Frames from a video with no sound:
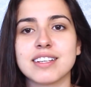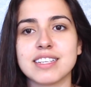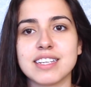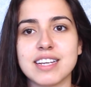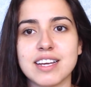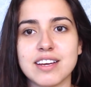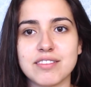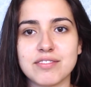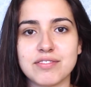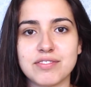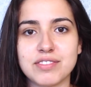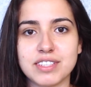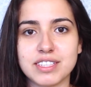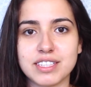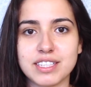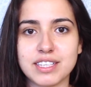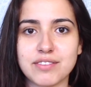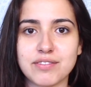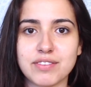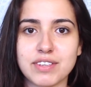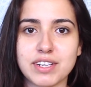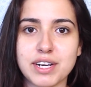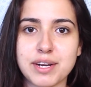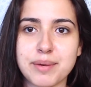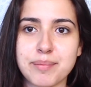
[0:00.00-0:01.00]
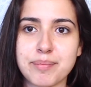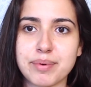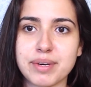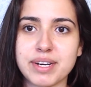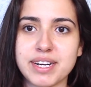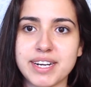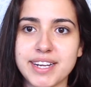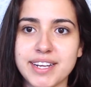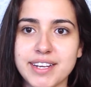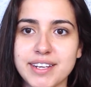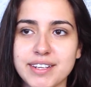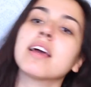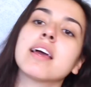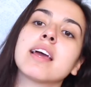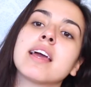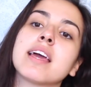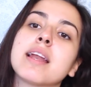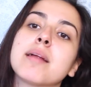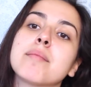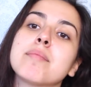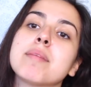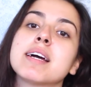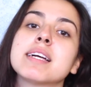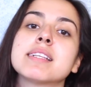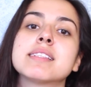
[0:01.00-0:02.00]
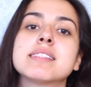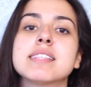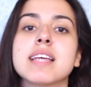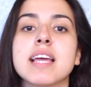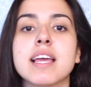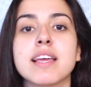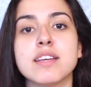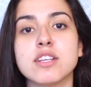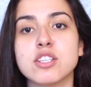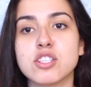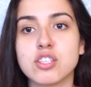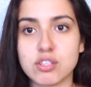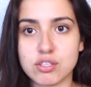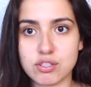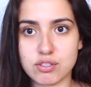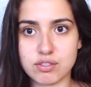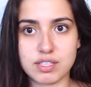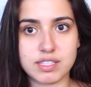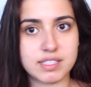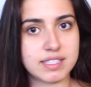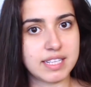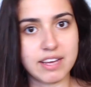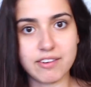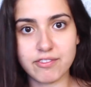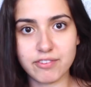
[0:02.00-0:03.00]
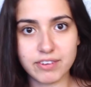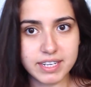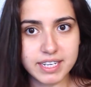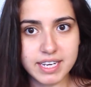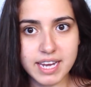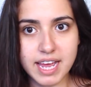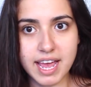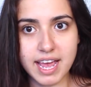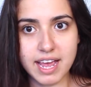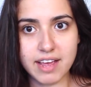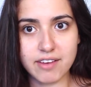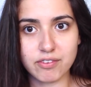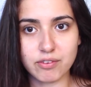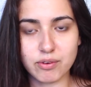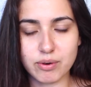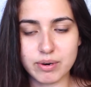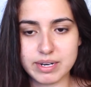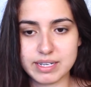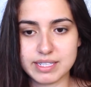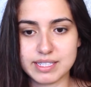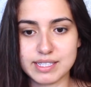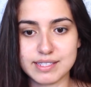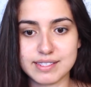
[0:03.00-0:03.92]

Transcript: not feeling very pretty. And I'm not saying you should do this every day, of course.